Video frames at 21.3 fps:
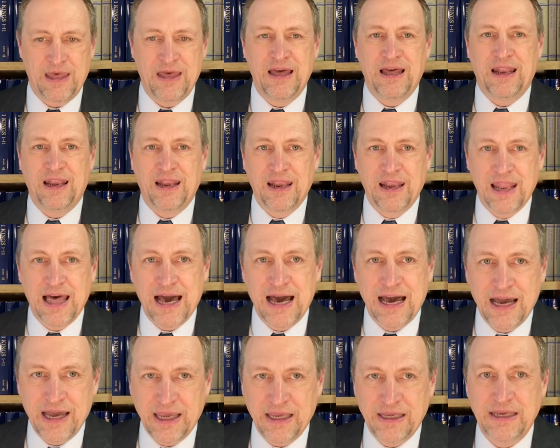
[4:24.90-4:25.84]

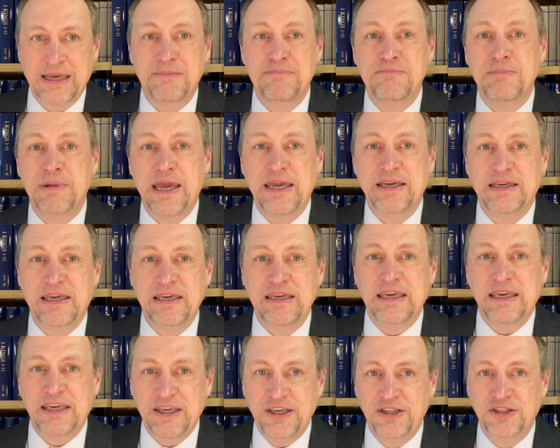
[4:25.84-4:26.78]
lying and making
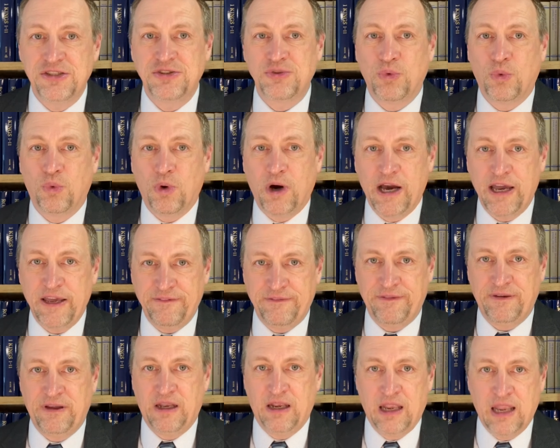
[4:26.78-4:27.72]
his wife
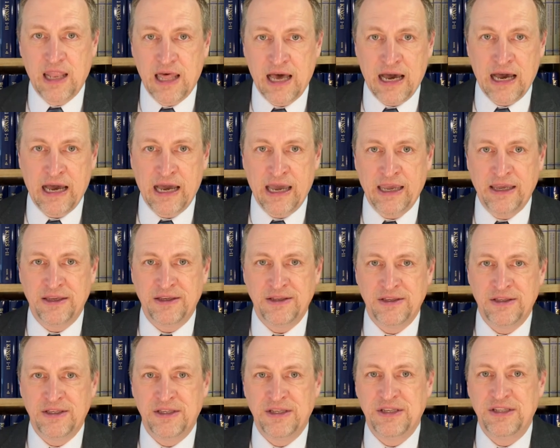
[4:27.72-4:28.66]
lie
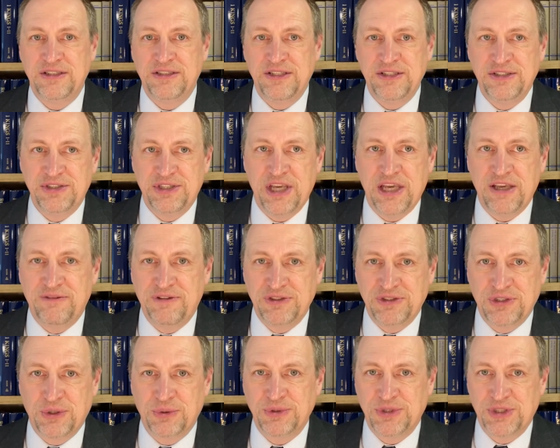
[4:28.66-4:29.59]
to save his
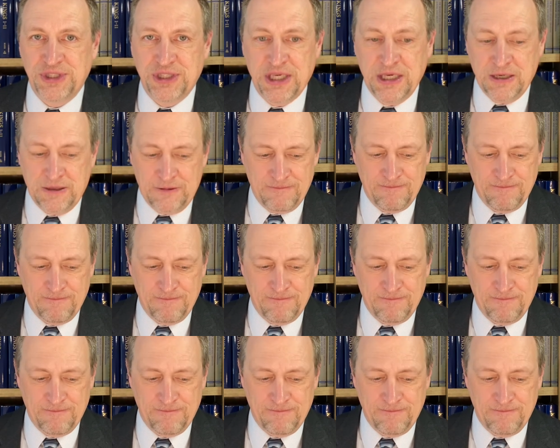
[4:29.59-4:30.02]
own skin.